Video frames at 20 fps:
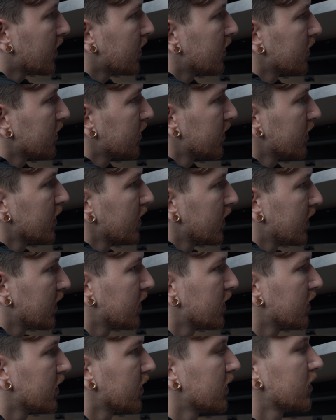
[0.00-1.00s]
it over
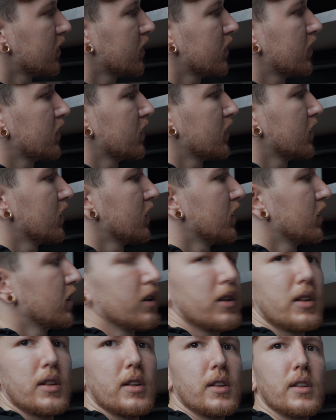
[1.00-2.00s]
here,
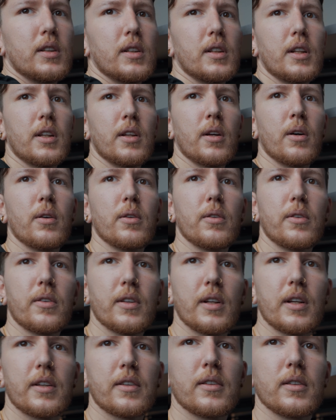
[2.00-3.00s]
and it holds
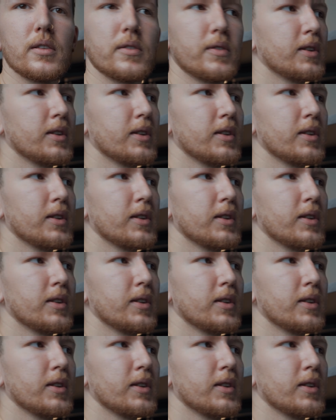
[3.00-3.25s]
nicely over